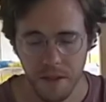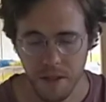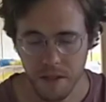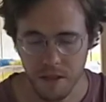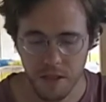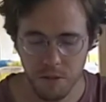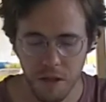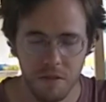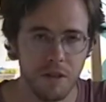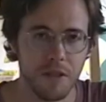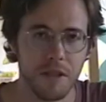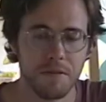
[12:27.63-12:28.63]
Because it's 12
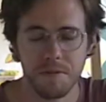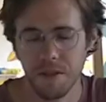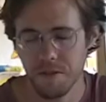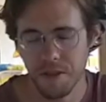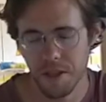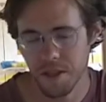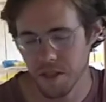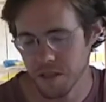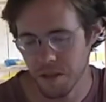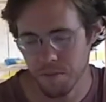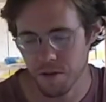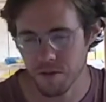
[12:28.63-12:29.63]
volt, they figured it's
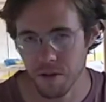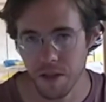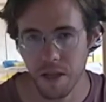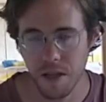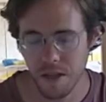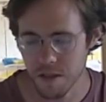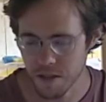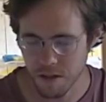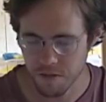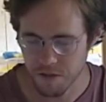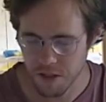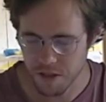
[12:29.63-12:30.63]
cheap to throw that in. It's a
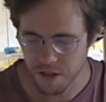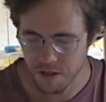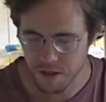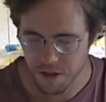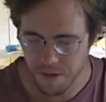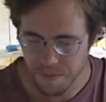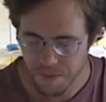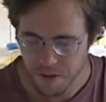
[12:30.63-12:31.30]
good feature. So